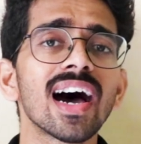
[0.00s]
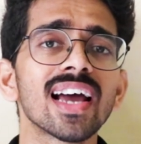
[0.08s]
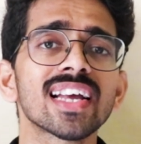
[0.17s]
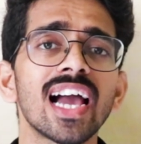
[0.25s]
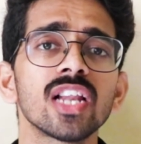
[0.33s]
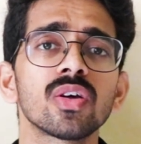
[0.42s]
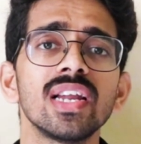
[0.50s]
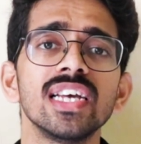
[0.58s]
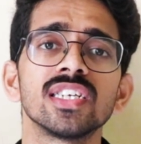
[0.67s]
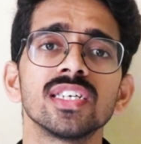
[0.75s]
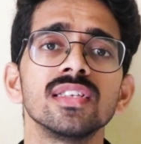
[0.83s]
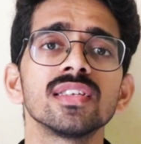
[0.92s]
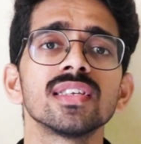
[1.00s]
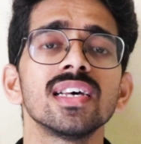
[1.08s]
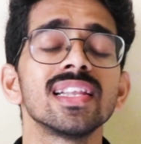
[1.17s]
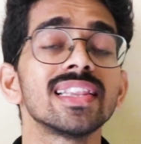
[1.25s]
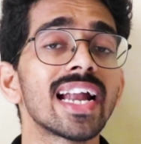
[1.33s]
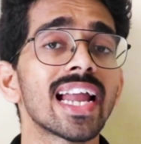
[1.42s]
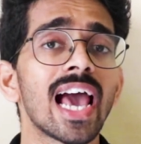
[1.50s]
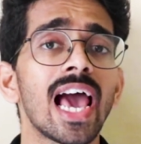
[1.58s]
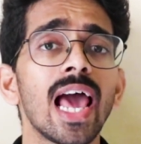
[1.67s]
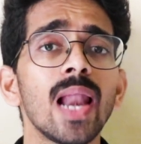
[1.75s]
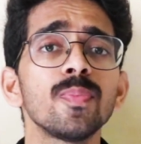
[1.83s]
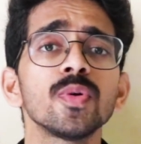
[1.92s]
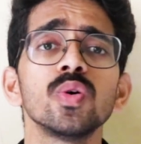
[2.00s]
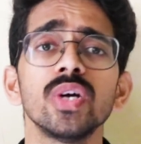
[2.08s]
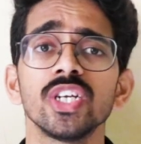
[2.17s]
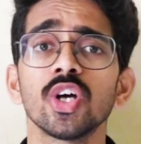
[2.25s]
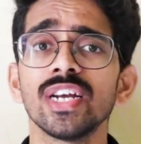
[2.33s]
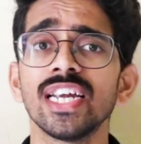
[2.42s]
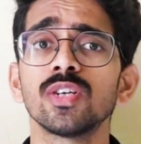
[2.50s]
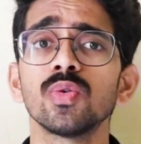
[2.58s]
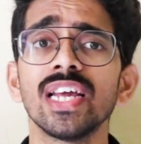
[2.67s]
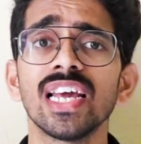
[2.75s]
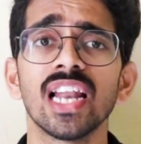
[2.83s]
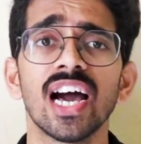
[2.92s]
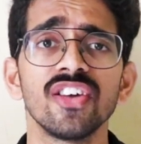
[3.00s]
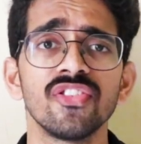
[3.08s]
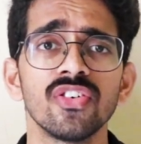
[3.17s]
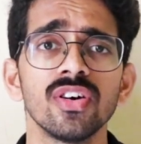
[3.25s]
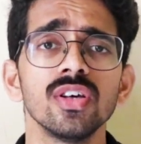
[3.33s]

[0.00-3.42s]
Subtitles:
are calculations that help you in your day-to-day life.